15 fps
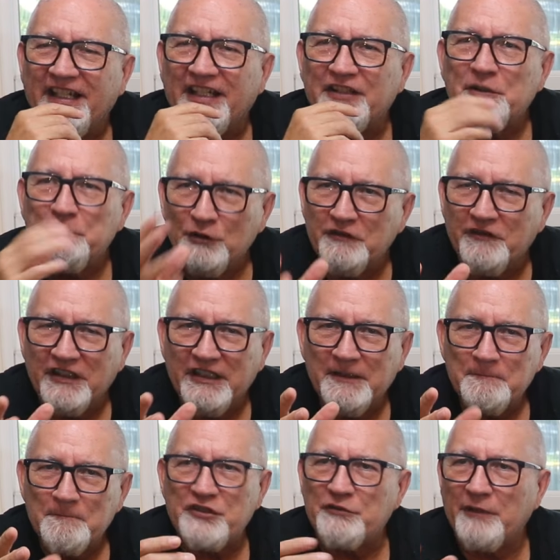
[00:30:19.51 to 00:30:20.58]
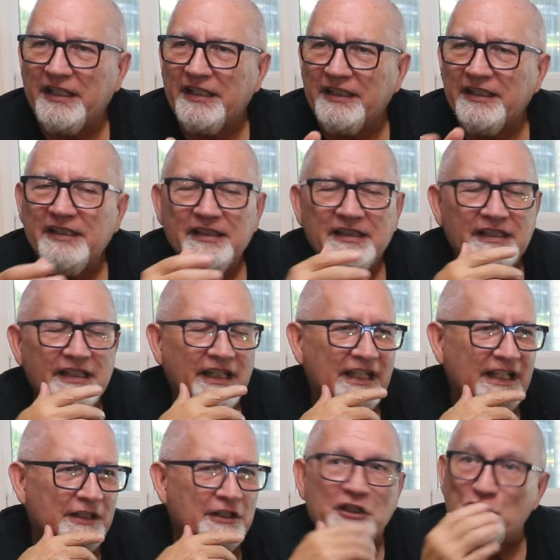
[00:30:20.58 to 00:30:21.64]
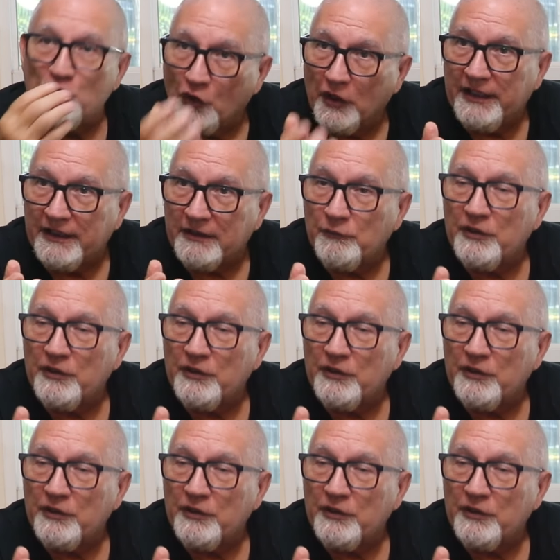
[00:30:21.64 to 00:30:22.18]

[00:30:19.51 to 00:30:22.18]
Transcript: And the movie, Serenity and enjoyed it.